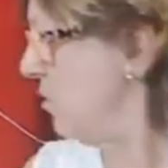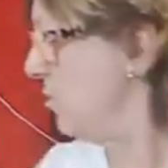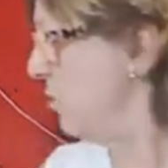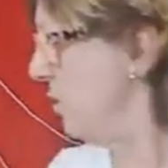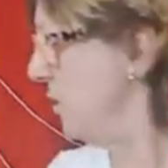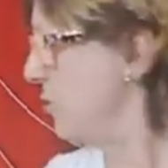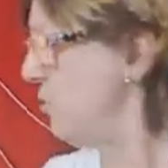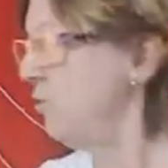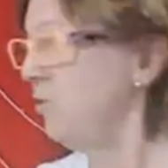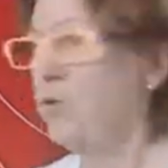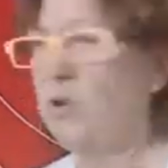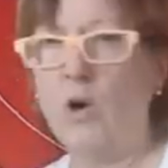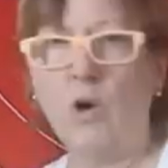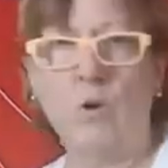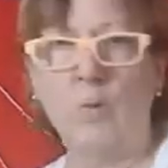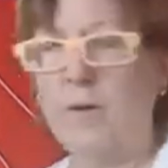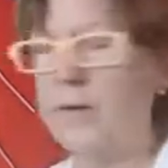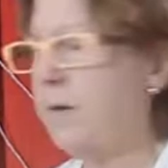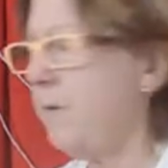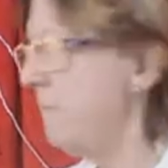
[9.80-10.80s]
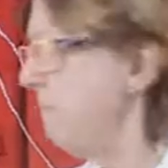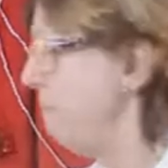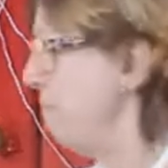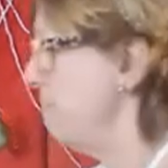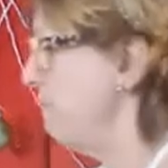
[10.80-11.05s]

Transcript: So let's do the Hobbii.